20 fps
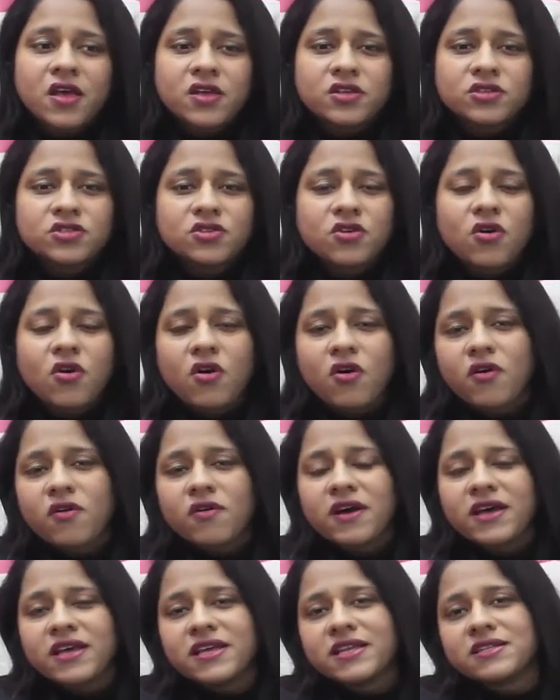
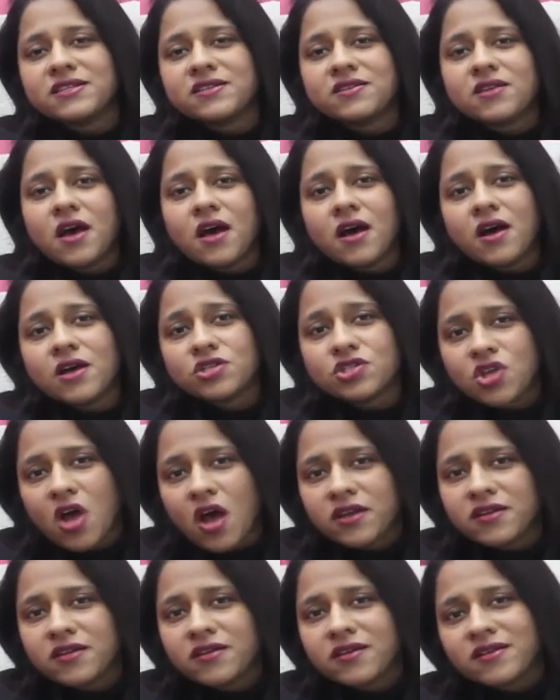So in
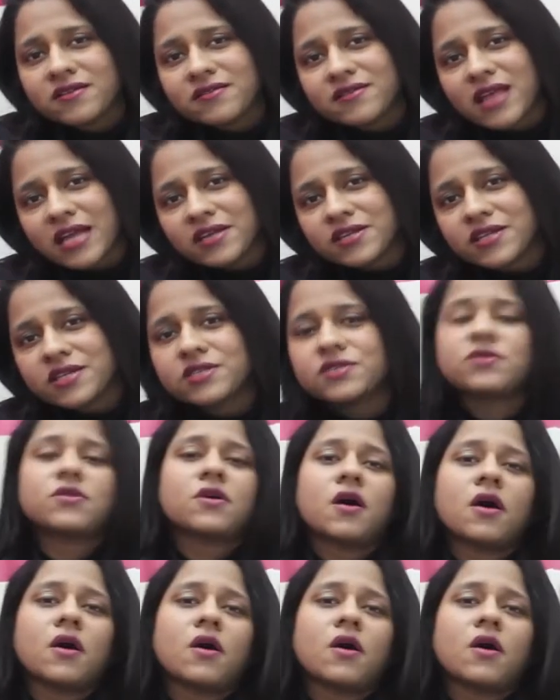short, that is